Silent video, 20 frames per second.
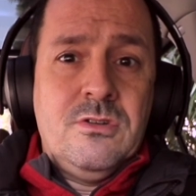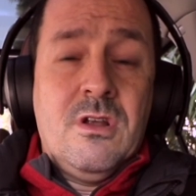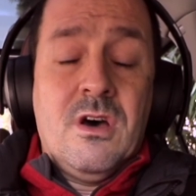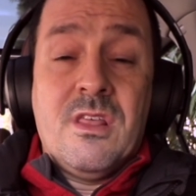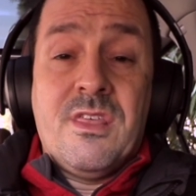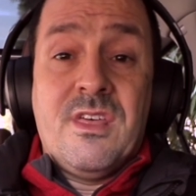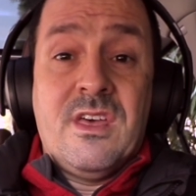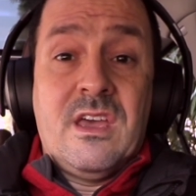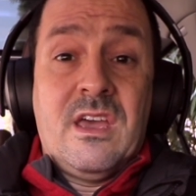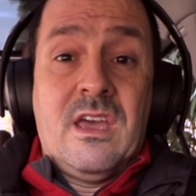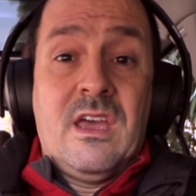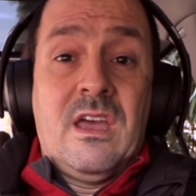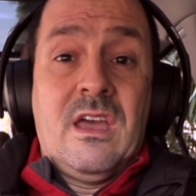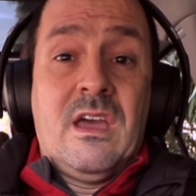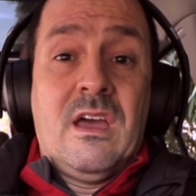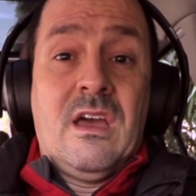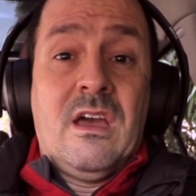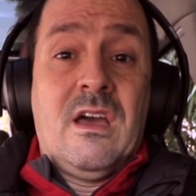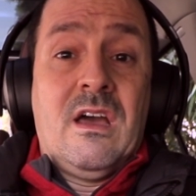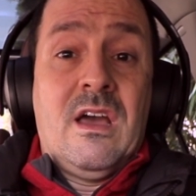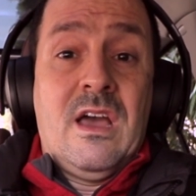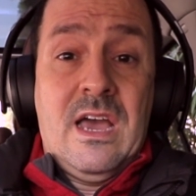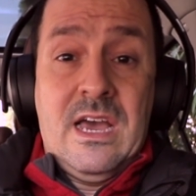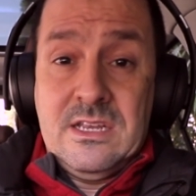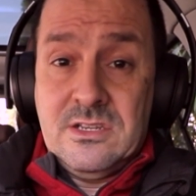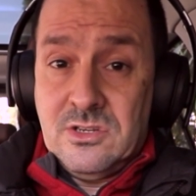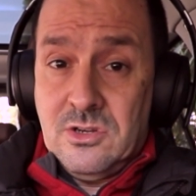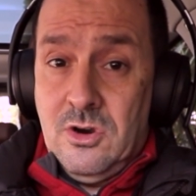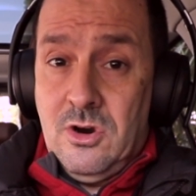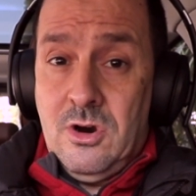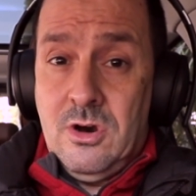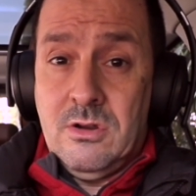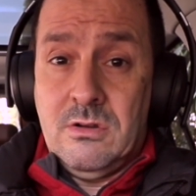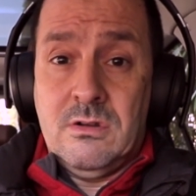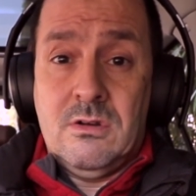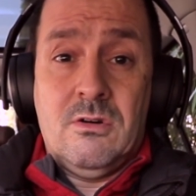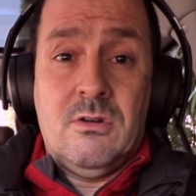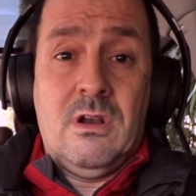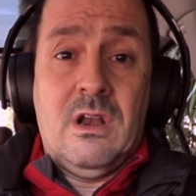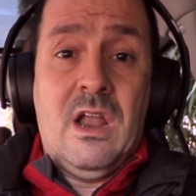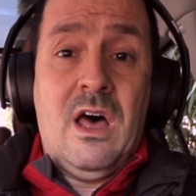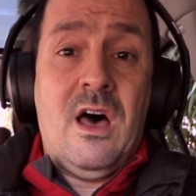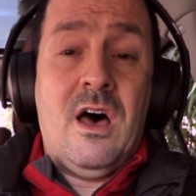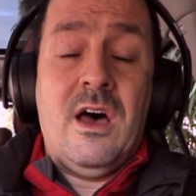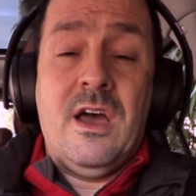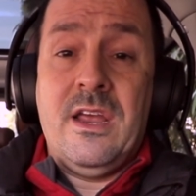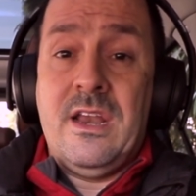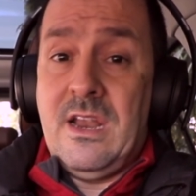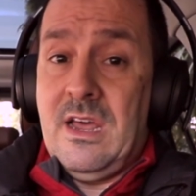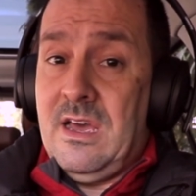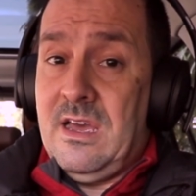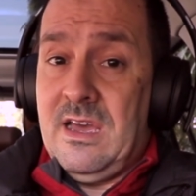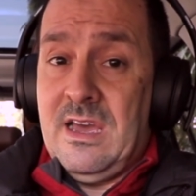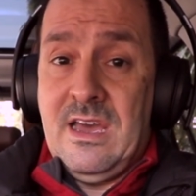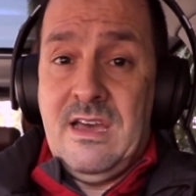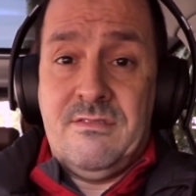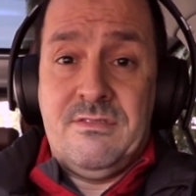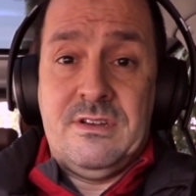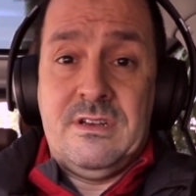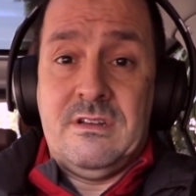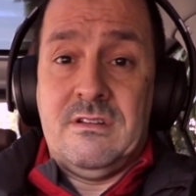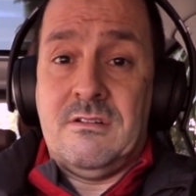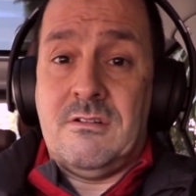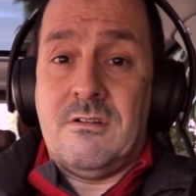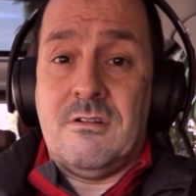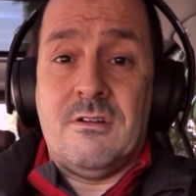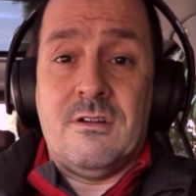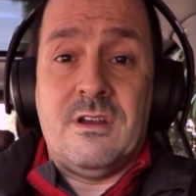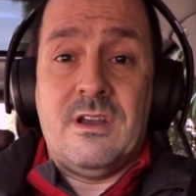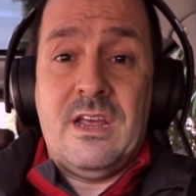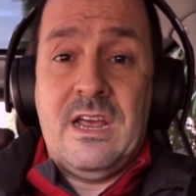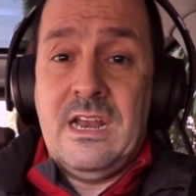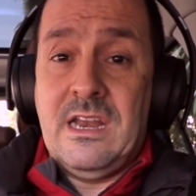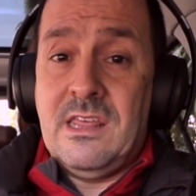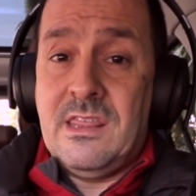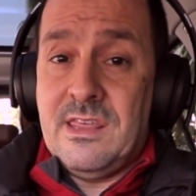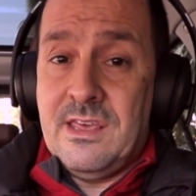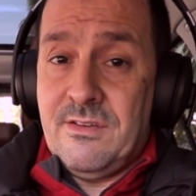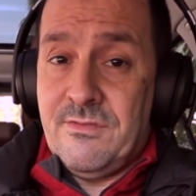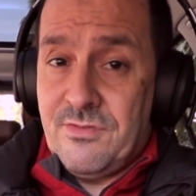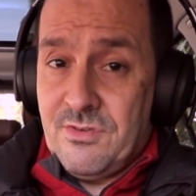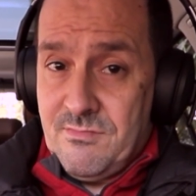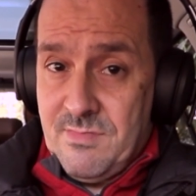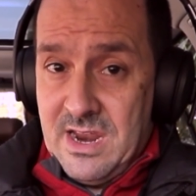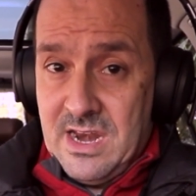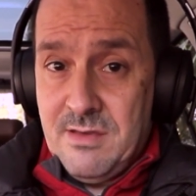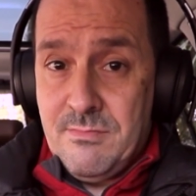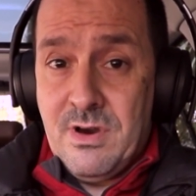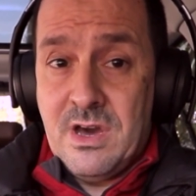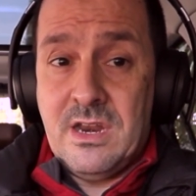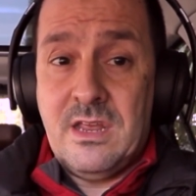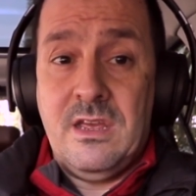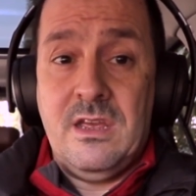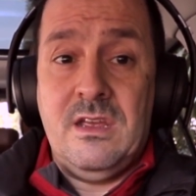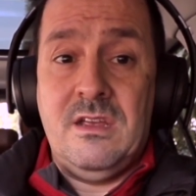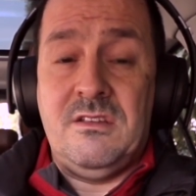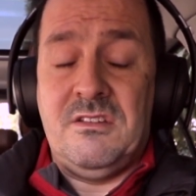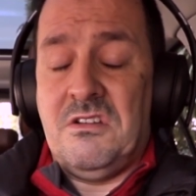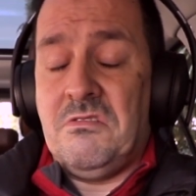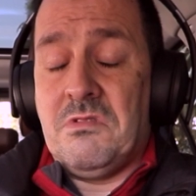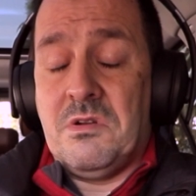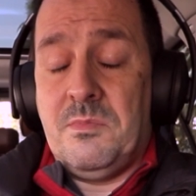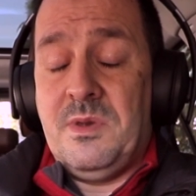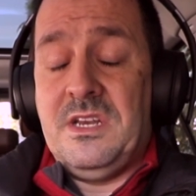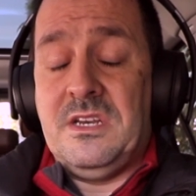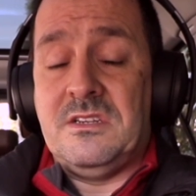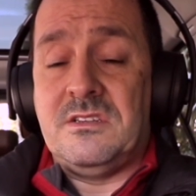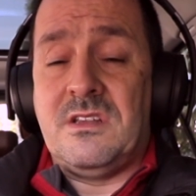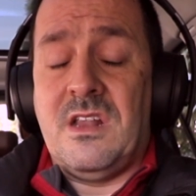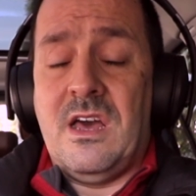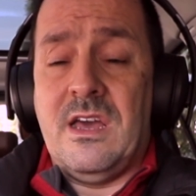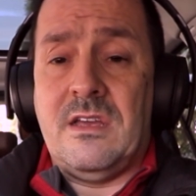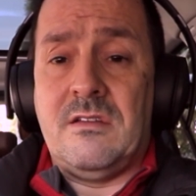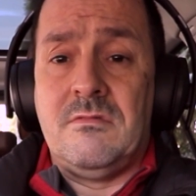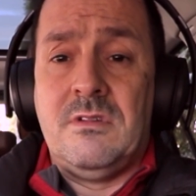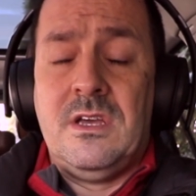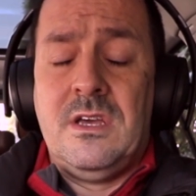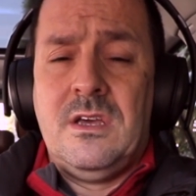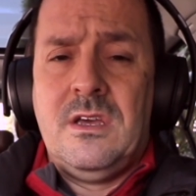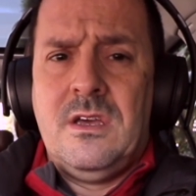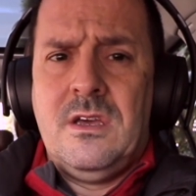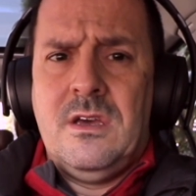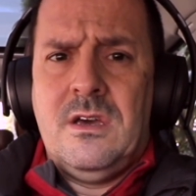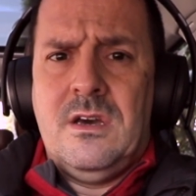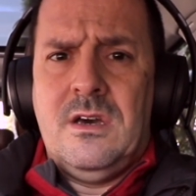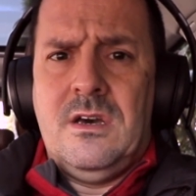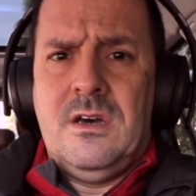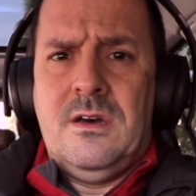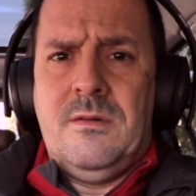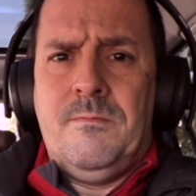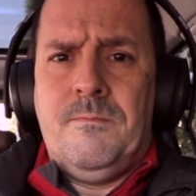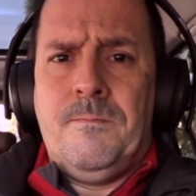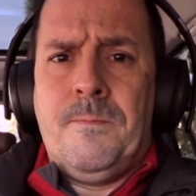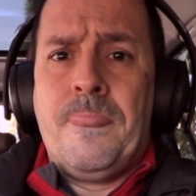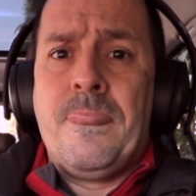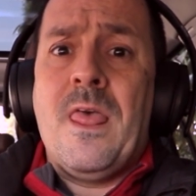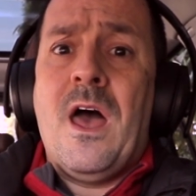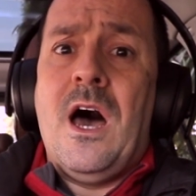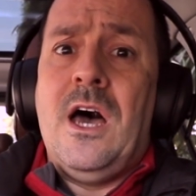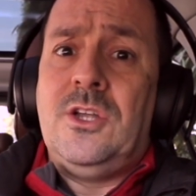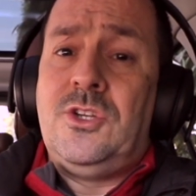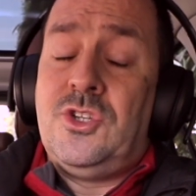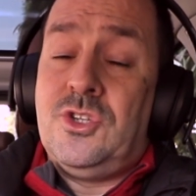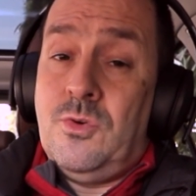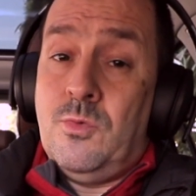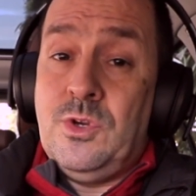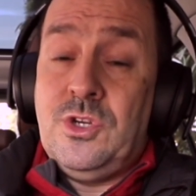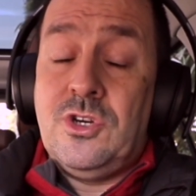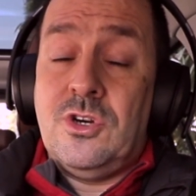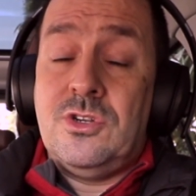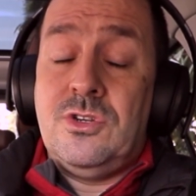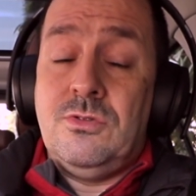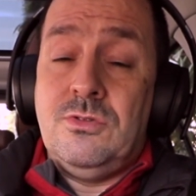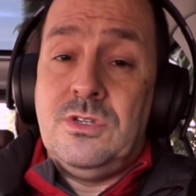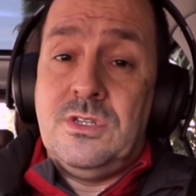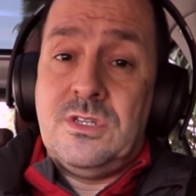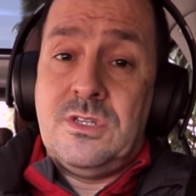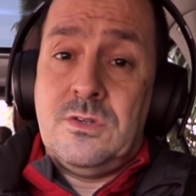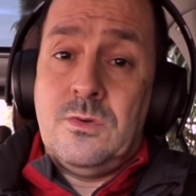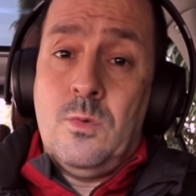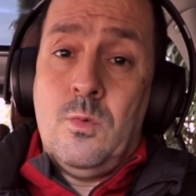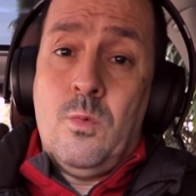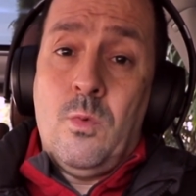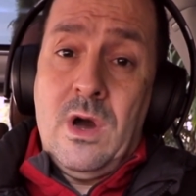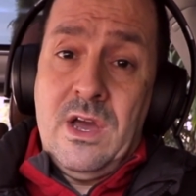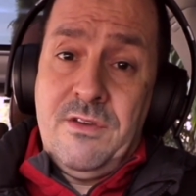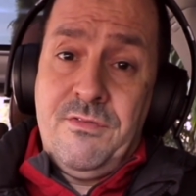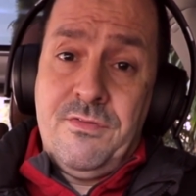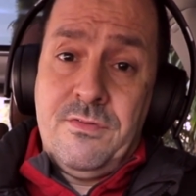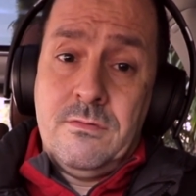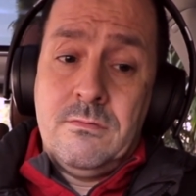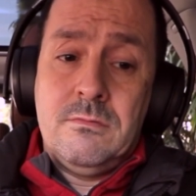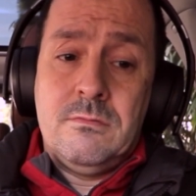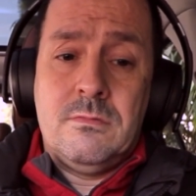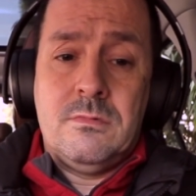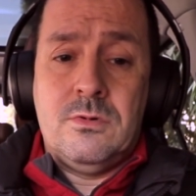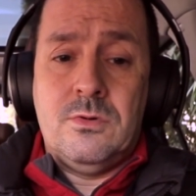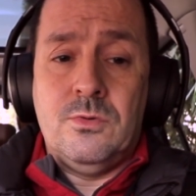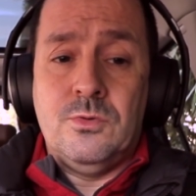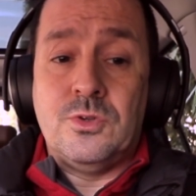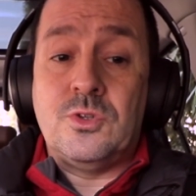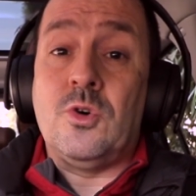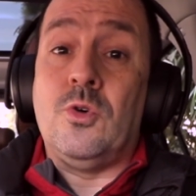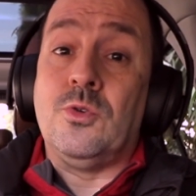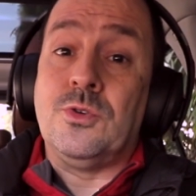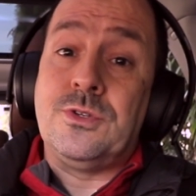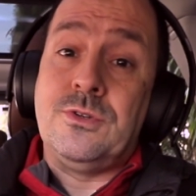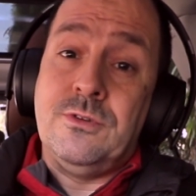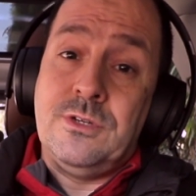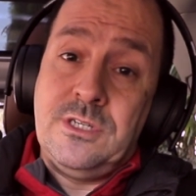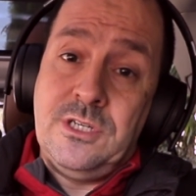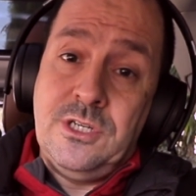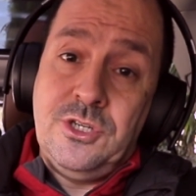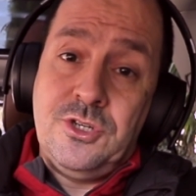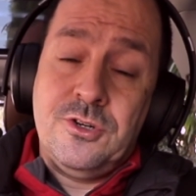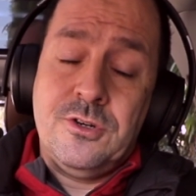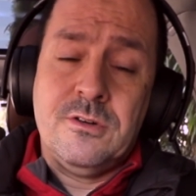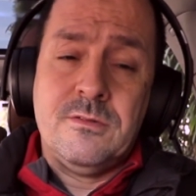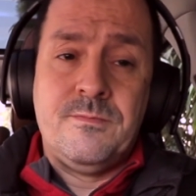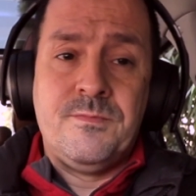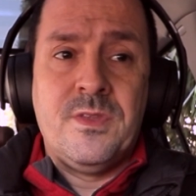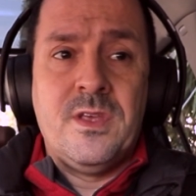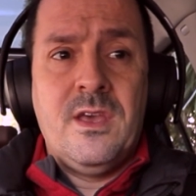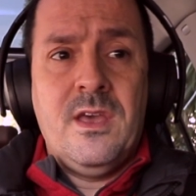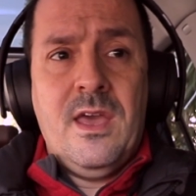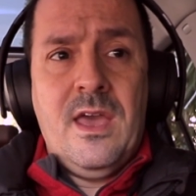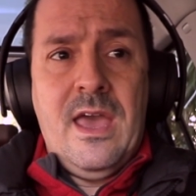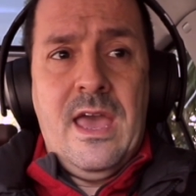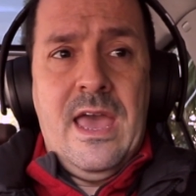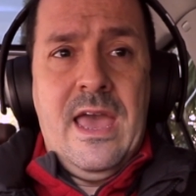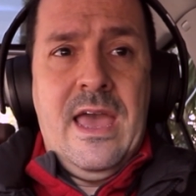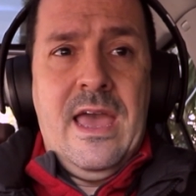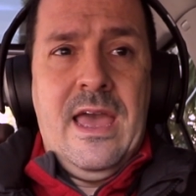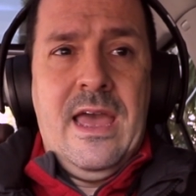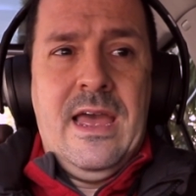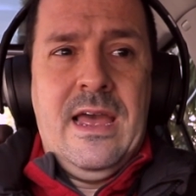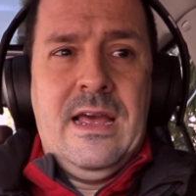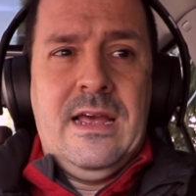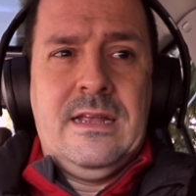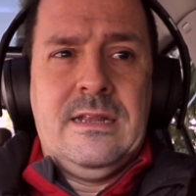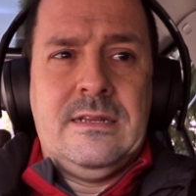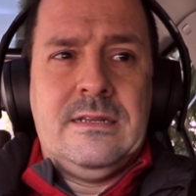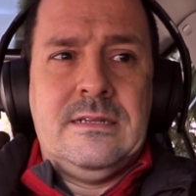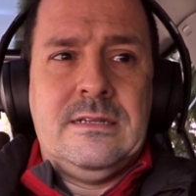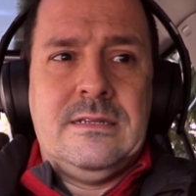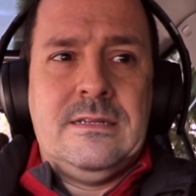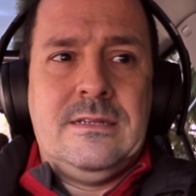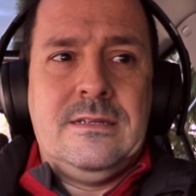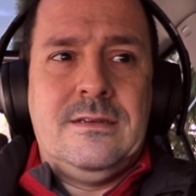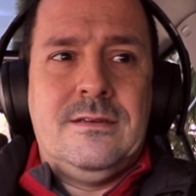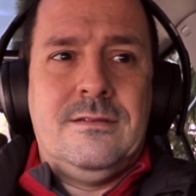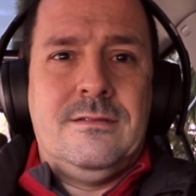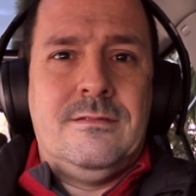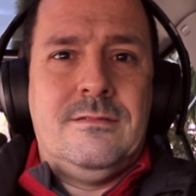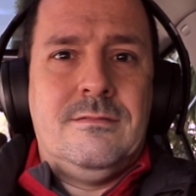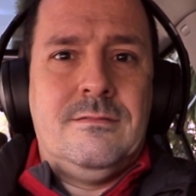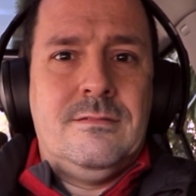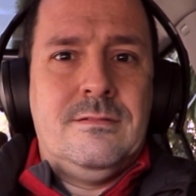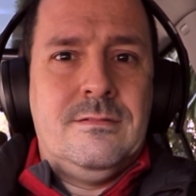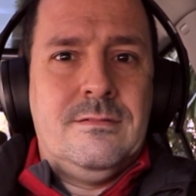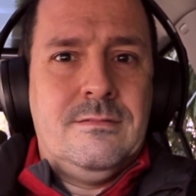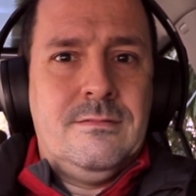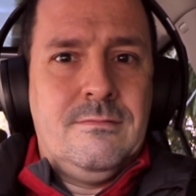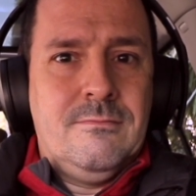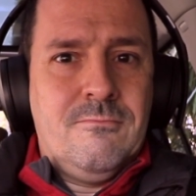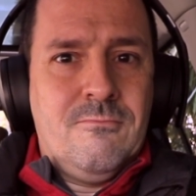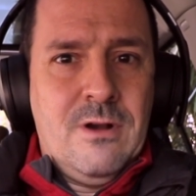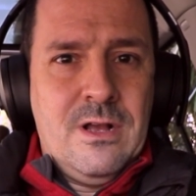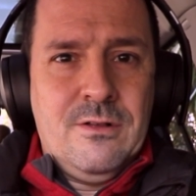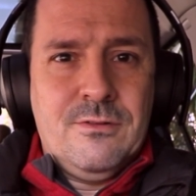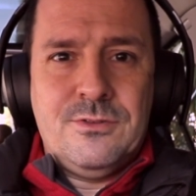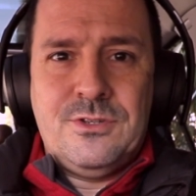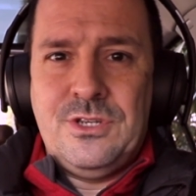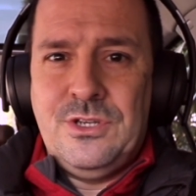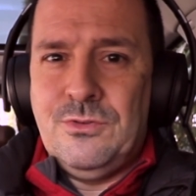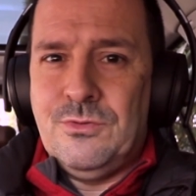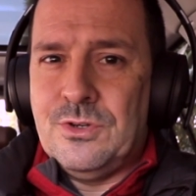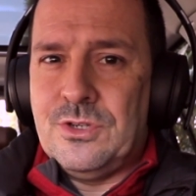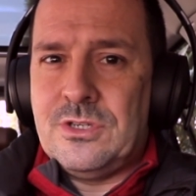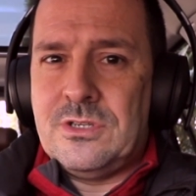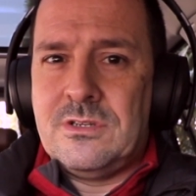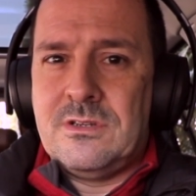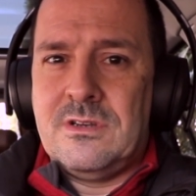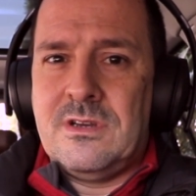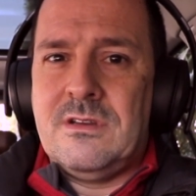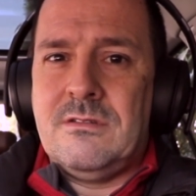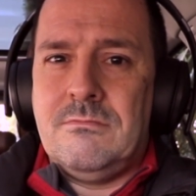nothing has gone online. I haven't heard anything from anybody. You know what I mean? It's like um, we talked to his wife, who is also a teacher, and uh, well, she was